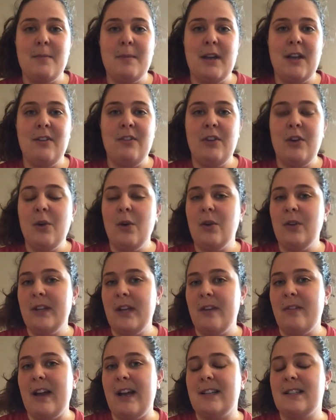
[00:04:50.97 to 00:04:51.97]
If you
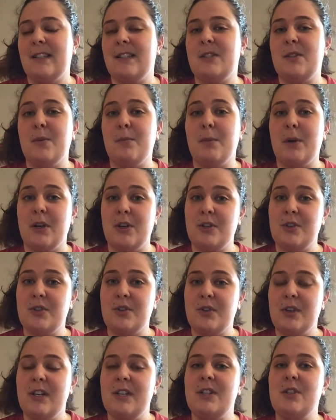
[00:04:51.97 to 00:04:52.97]
only have access to birch
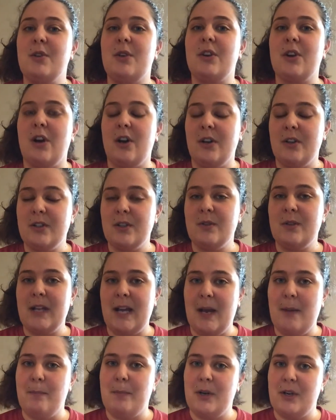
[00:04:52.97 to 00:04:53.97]
trees, you can also
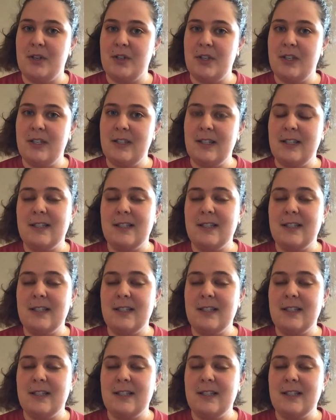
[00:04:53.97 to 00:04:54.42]
tap birches.